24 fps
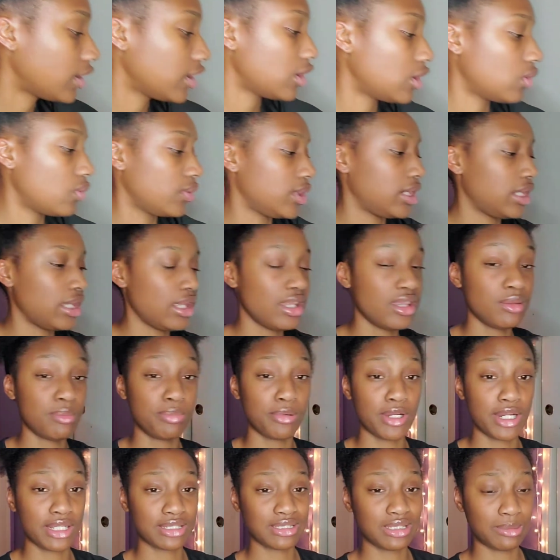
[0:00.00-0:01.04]
Oh, and the other
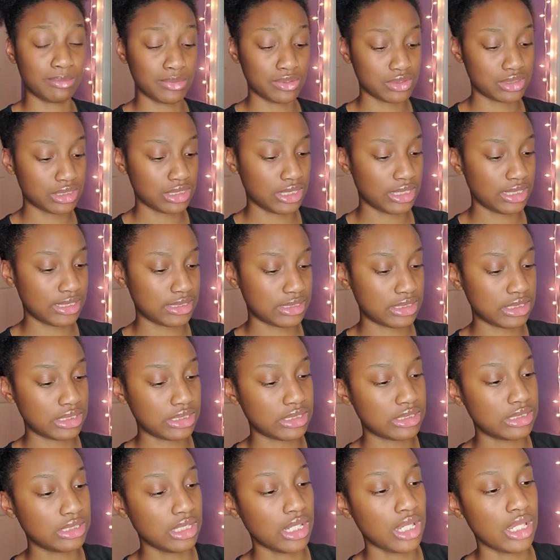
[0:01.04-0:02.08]
products I'm using is
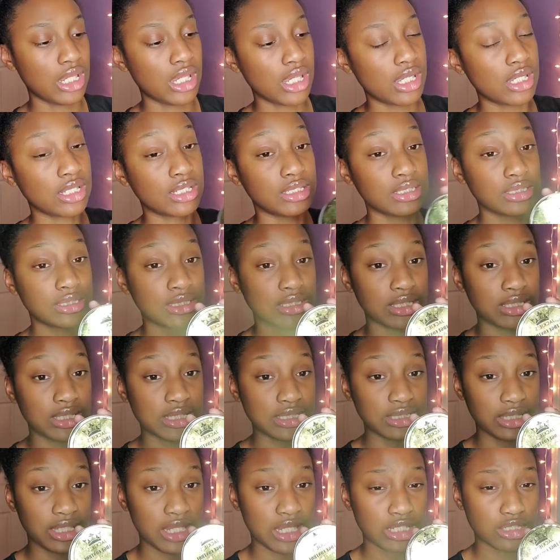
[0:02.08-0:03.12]
this this
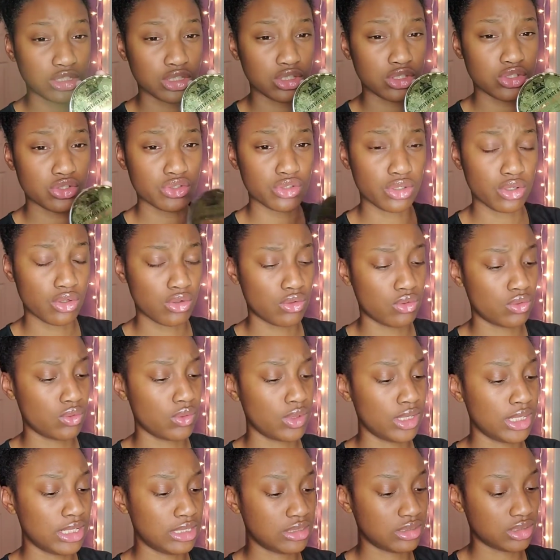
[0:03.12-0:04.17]
edge control.
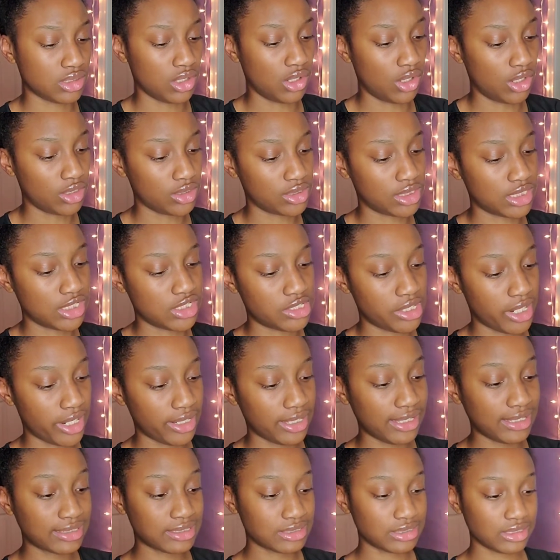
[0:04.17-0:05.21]
It's called the
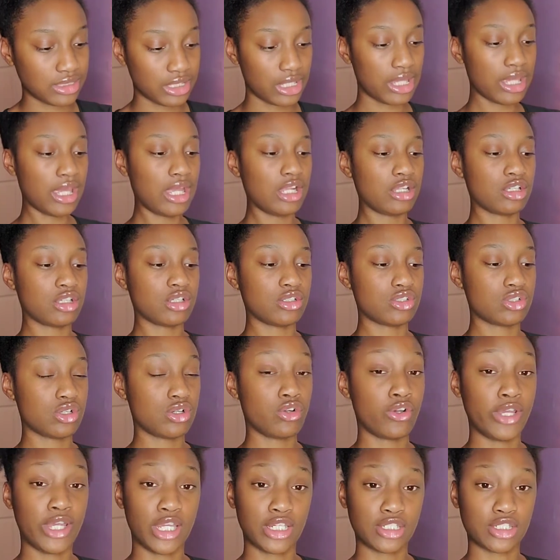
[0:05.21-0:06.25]
Jackie Sleek Edge Control
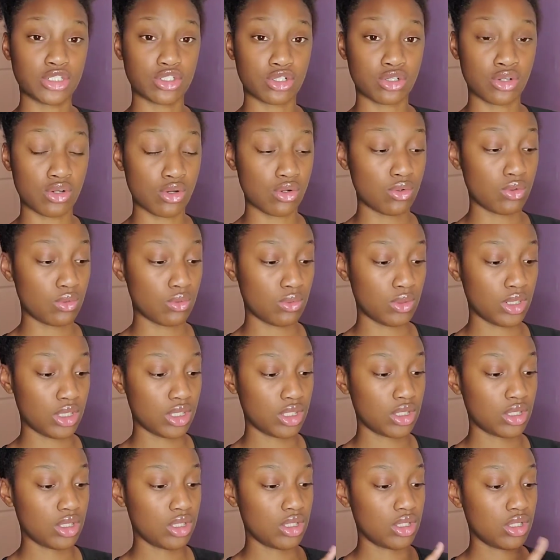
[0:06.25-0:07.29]
Extra Hold.
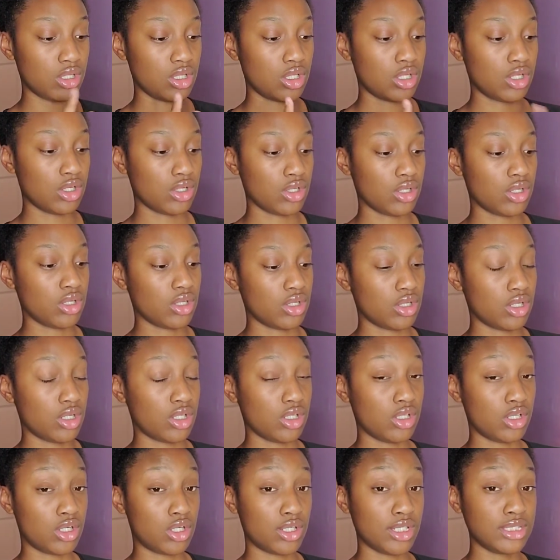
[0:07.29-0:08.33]

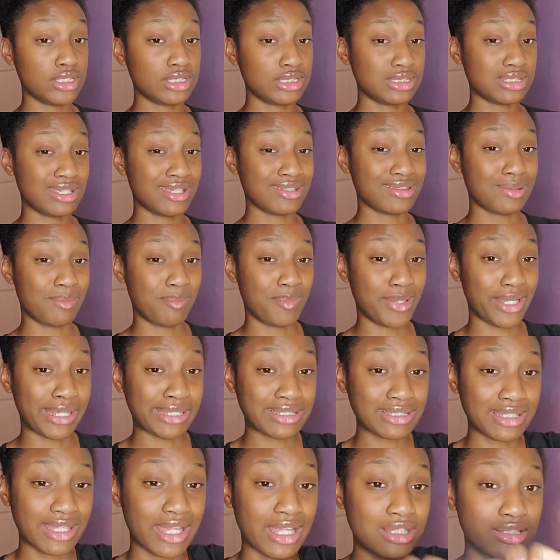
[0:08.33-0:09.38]
Y'all, this is like the
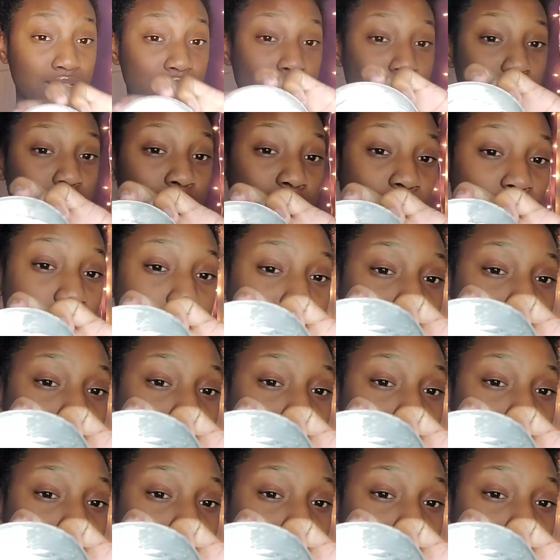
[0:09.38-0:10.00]
best control that